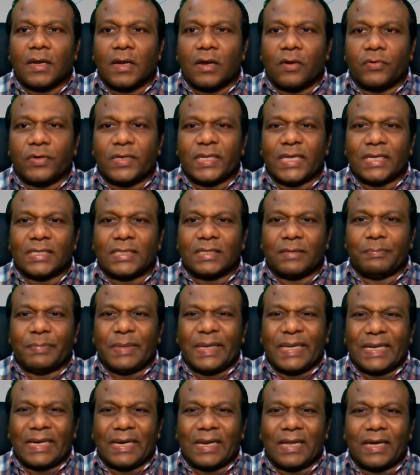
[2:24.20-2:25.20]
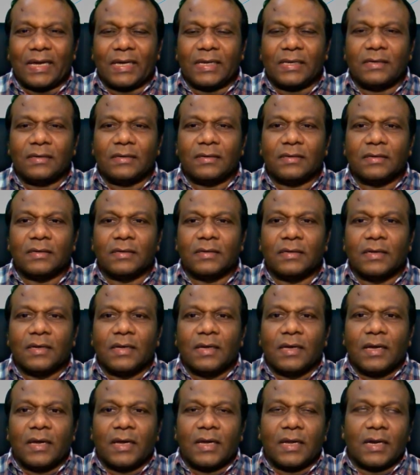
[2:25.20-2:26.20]
Now take the pick line
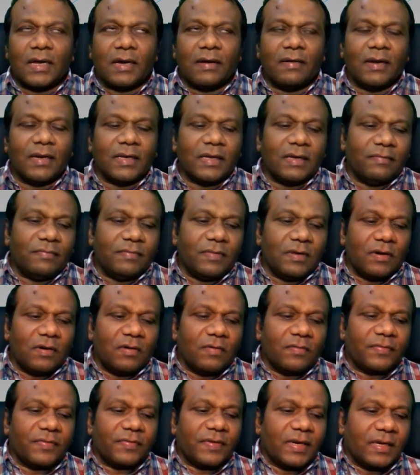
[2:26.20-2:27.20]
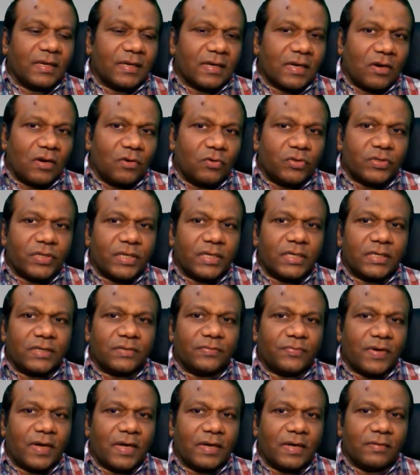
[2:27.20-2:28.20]
and I will give the offset around
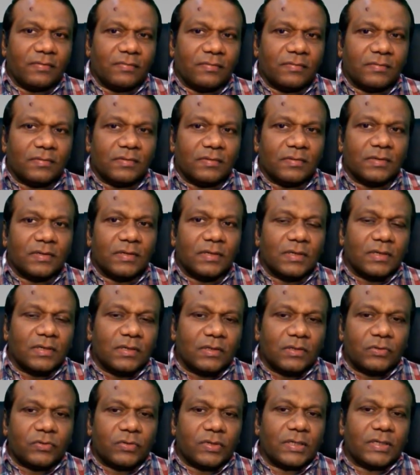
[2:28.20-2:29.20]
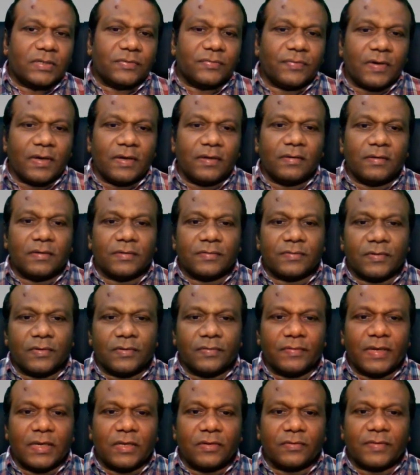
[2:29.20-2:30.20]
25. 25,
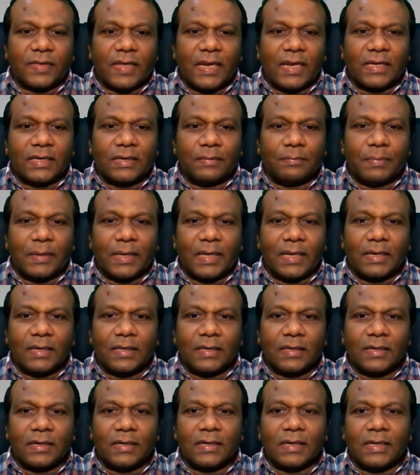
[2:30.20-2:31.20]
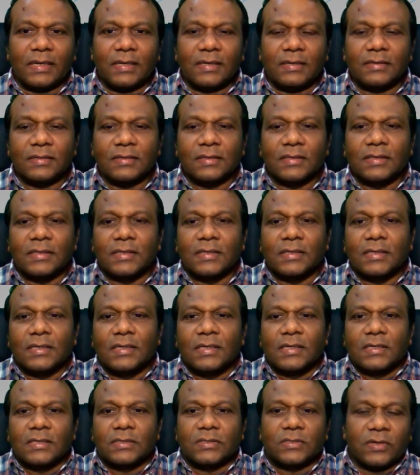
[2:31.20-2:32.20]
so when you select the plane here, click.
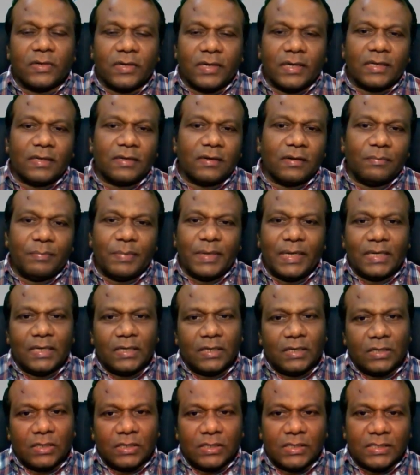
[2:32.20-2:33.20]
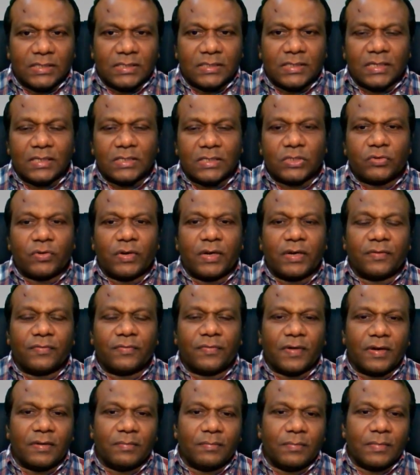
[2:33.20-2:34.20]
So it will be distance
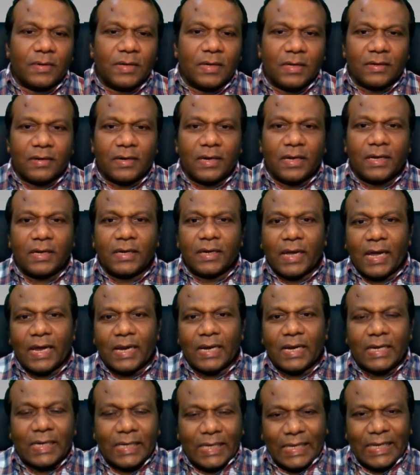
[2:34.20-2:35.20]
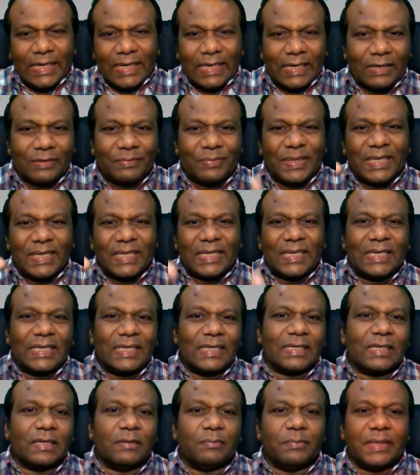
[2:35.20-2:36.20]
25, uh, right? And it will be
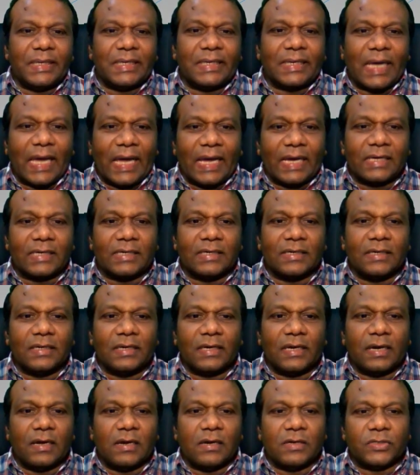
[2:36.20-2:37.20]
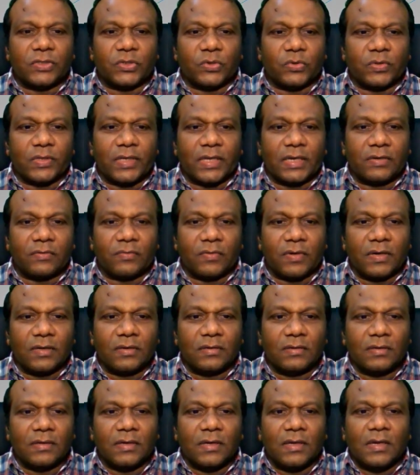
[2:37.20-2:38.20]
little bit angled. I'll show that
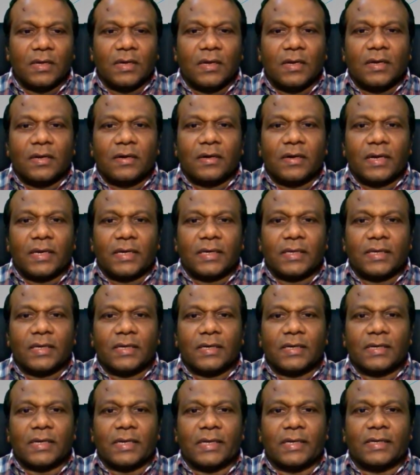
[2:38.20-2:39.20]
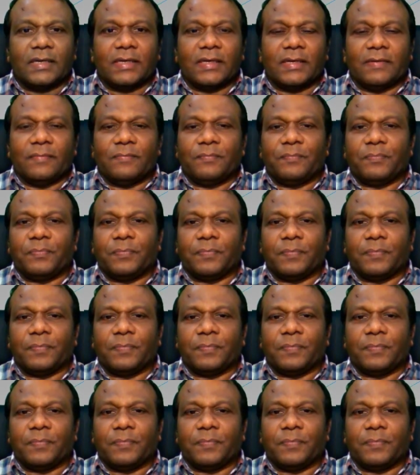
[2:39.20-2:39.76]
one. Right here, click here.